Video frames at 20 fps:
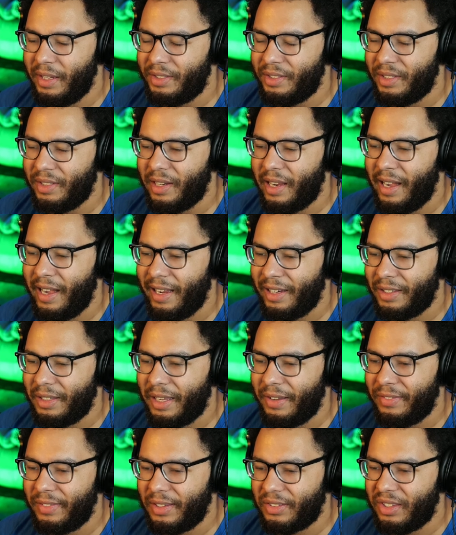they should not.
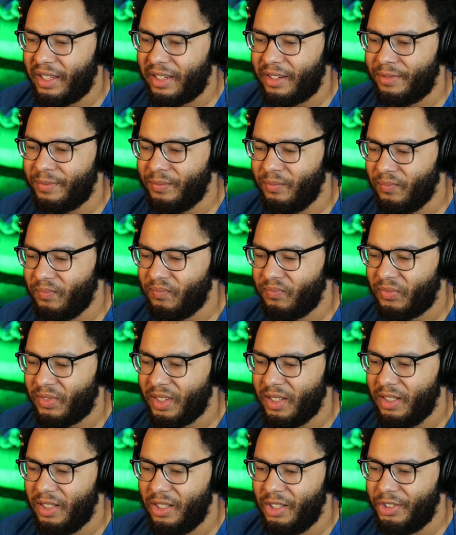That that's like
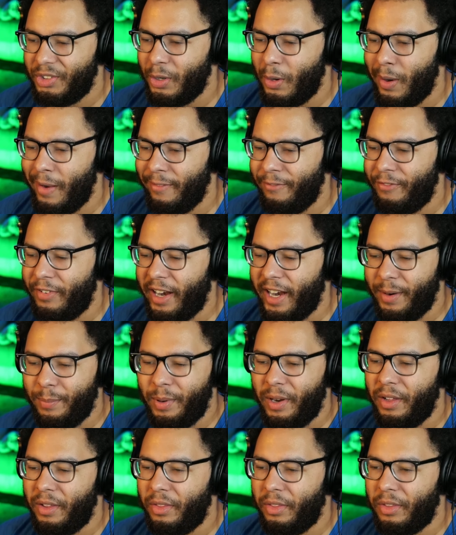so unfair
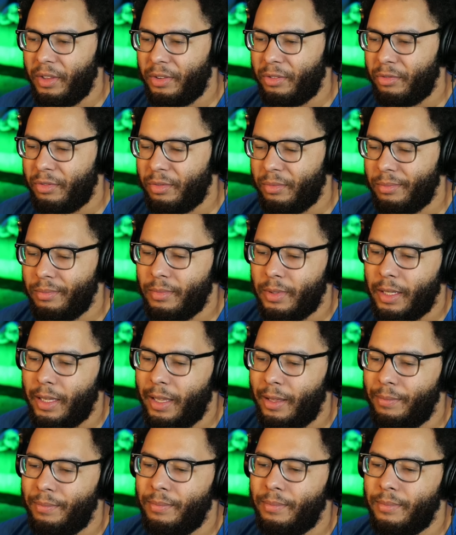putting the
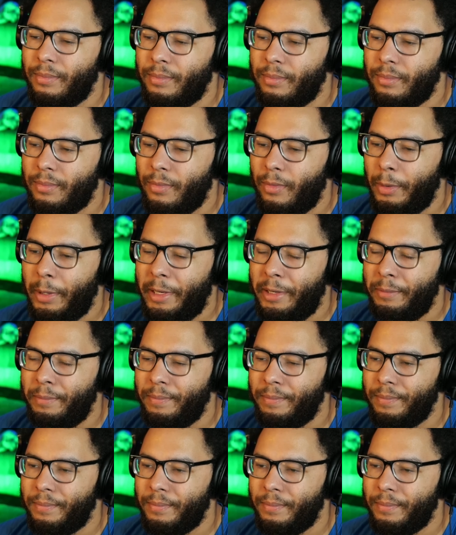uh, wait.